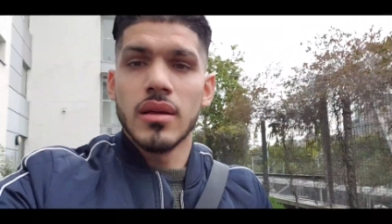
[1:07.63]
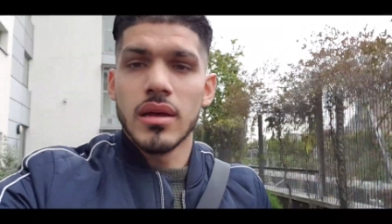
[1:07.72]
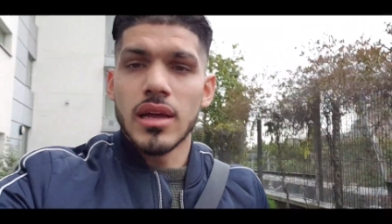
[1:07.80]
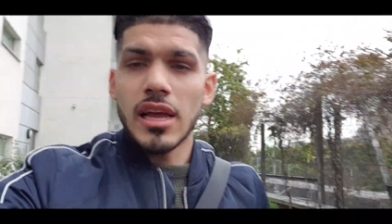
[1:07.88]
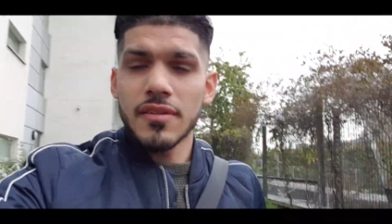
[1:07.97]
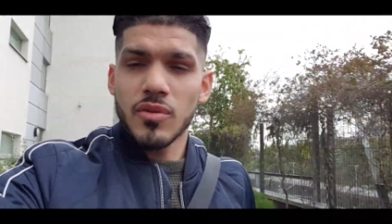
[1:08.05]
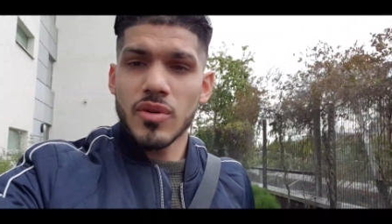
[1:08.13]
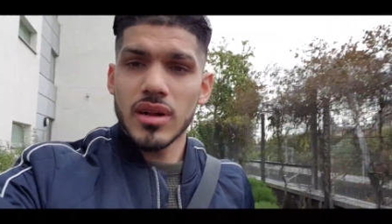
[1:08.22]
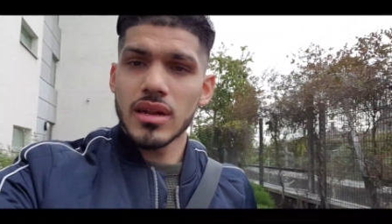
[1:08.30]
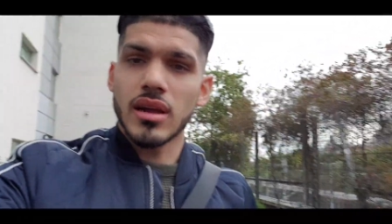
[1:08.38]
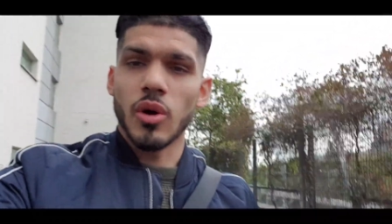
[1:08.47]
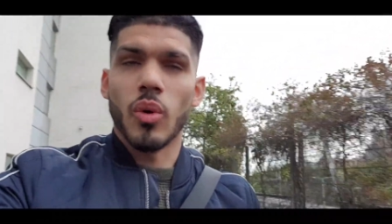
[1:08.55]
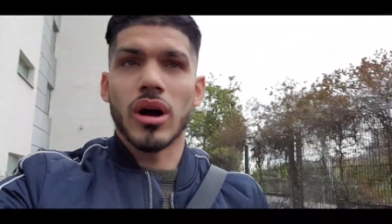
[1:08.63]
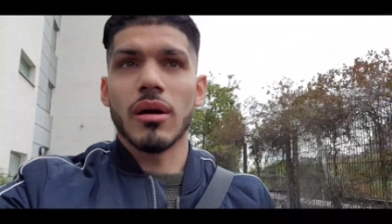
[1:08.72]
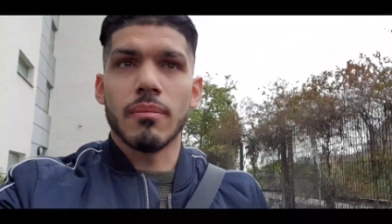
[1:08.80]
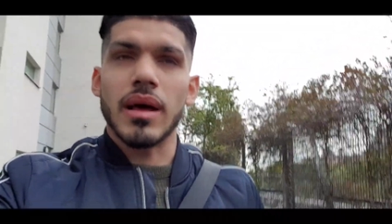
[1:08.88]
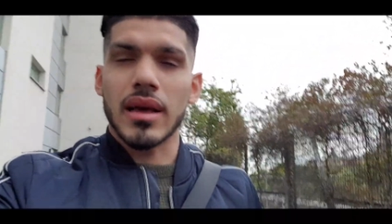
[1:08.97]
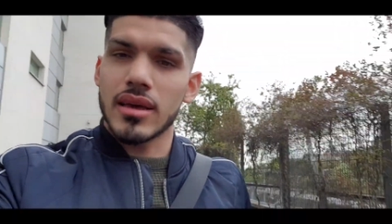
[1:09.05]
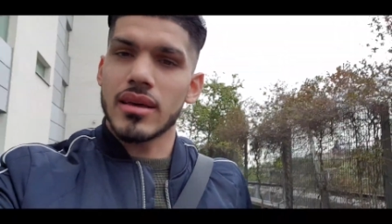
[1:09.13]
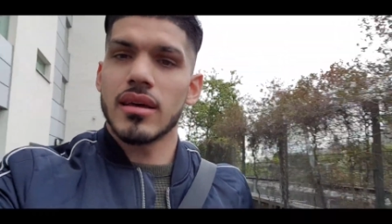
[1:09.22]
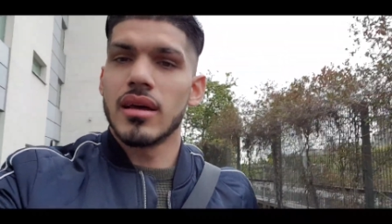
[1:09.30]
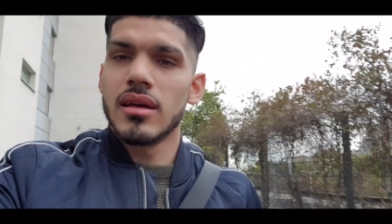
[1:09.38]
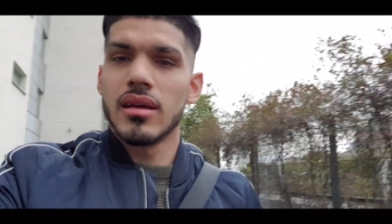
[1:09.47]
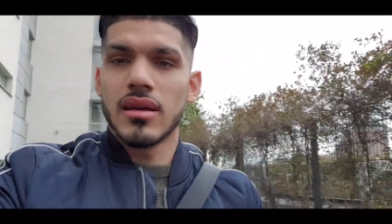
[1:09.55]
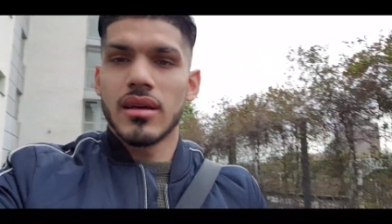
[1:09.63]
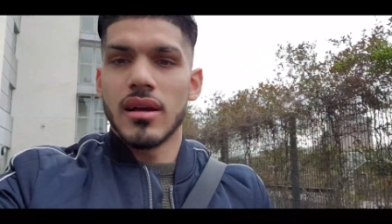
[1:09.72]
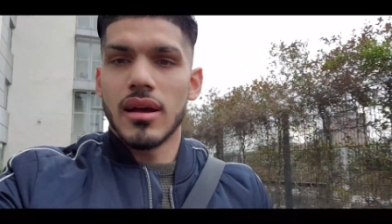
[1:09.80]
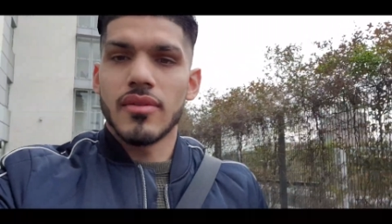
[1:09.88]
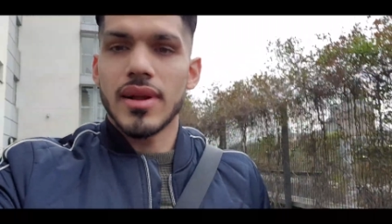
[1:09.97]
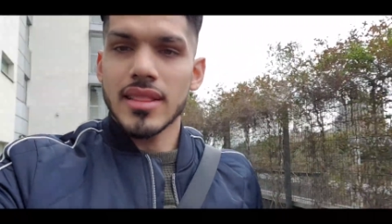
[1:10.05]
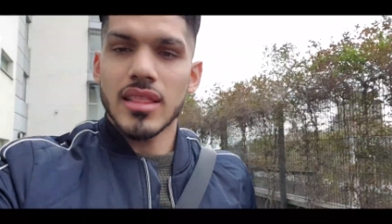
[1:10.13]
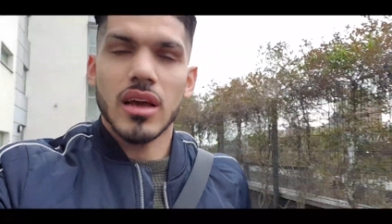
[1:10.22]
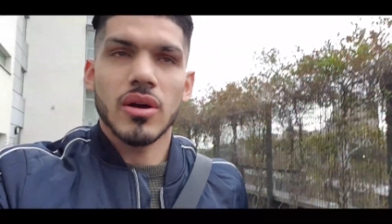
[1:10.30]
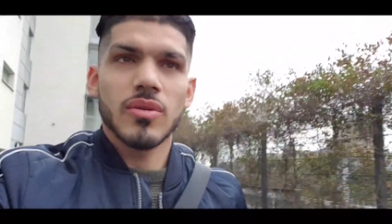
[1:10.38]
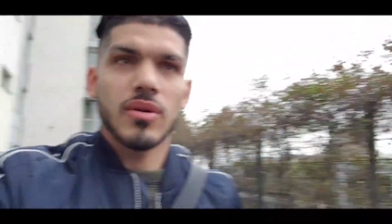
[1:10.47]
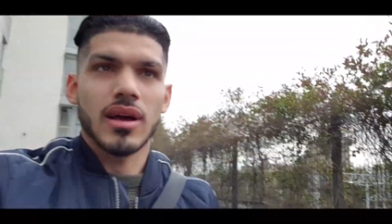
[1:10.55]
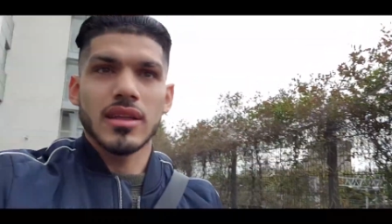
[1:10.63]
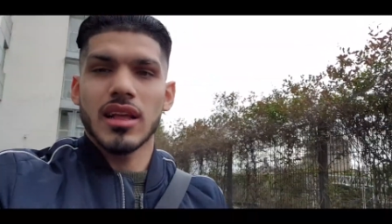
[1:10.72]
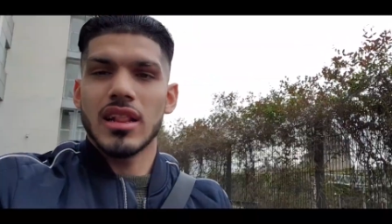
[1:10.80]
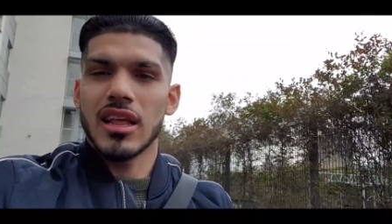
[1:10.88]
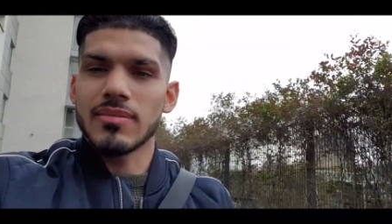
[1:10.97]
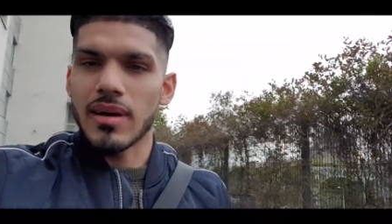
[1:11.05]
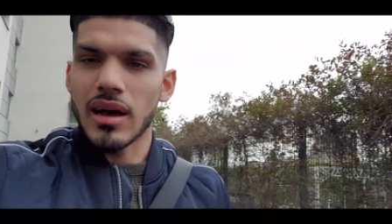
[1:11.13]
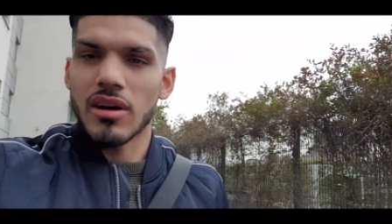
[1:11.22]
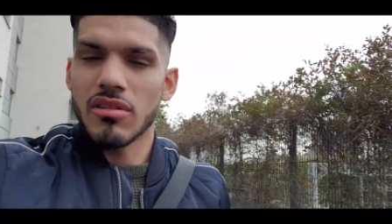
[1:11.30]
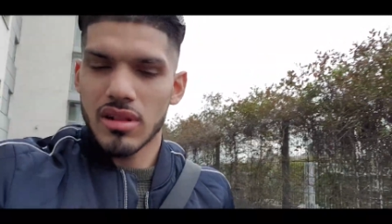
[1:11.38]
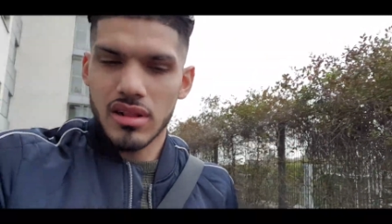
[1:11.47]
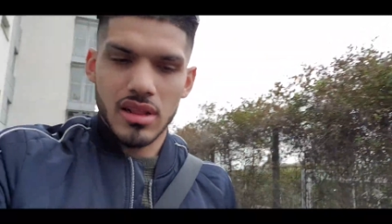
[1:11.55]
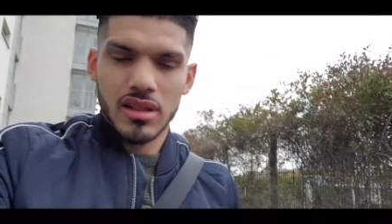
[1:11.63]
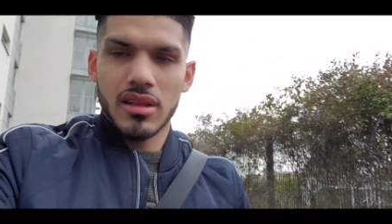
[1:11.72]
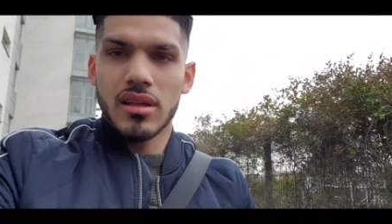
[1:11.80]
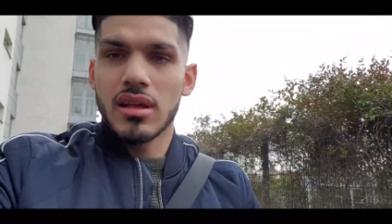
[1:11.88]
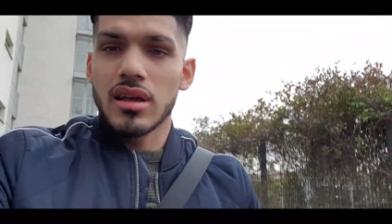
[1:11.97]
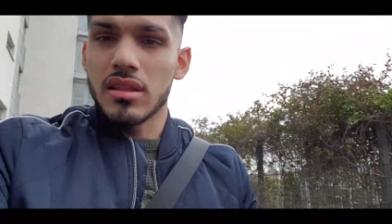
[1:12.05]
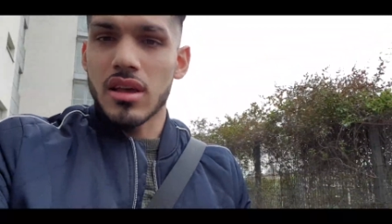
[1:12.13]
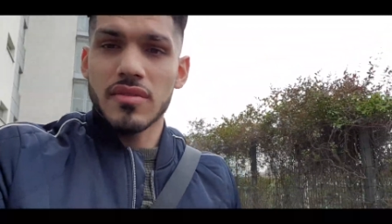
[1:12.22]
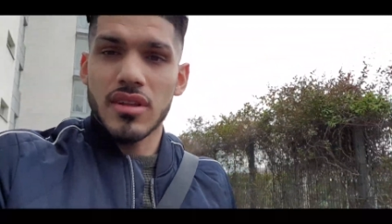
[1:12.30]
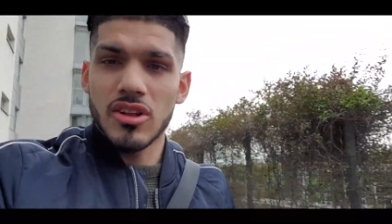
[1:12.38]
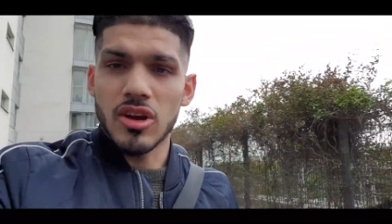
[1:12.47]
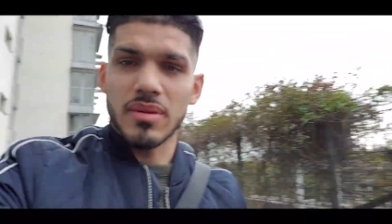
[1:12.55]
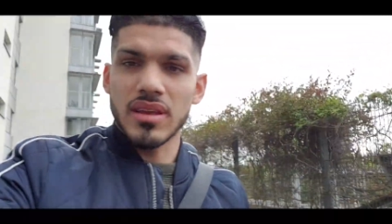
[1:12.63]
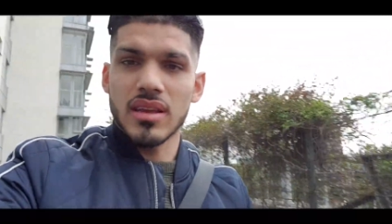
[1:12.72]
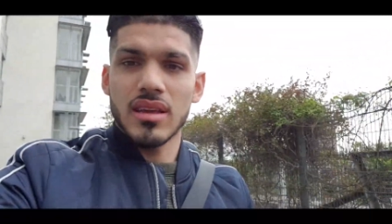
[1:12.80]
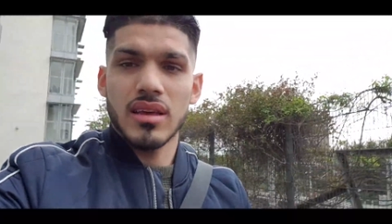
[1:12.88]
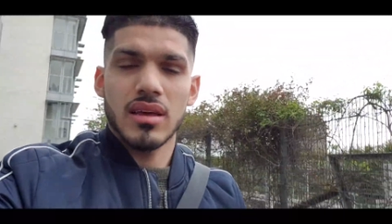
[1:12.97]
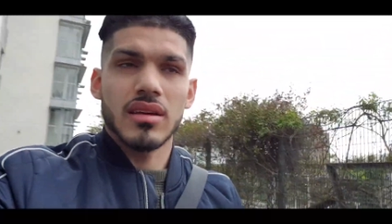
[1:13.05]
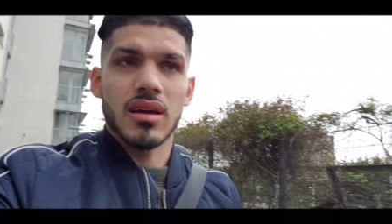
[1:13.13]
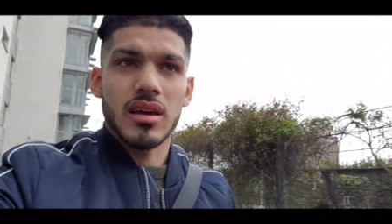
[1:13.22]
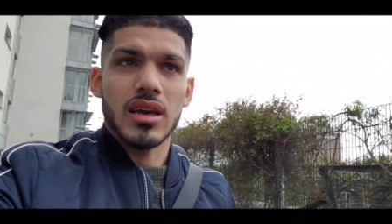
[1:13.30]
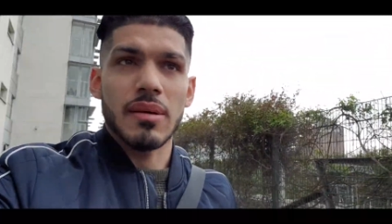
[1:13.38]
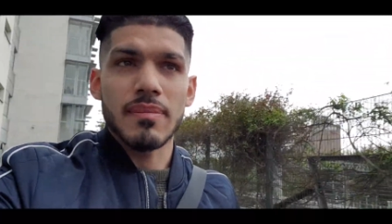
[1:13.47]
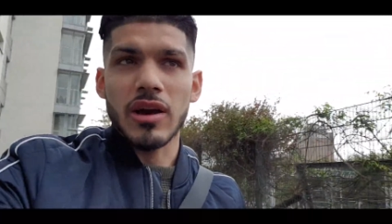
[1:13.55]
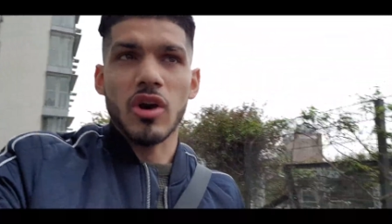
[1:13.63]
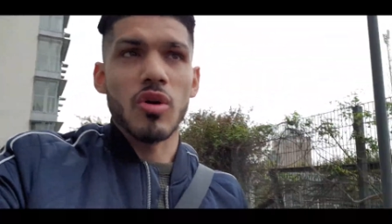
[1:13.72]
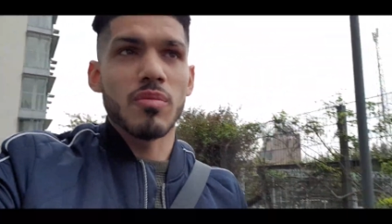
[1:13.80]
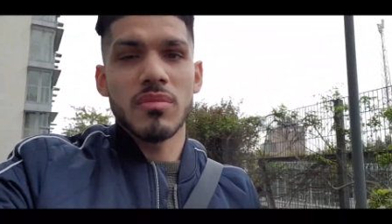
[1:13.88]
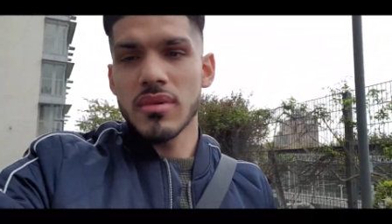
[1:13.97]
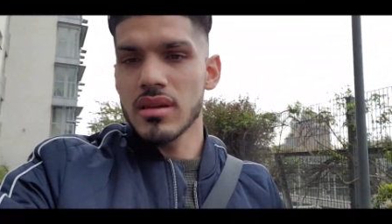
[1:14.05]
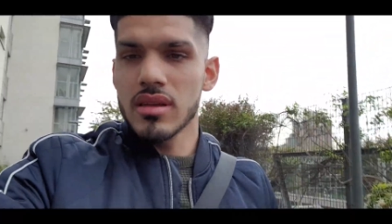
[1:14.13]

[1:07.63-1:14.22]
Hey everyone, welcome back. Right now, I just left my house, done the shopping, came back home,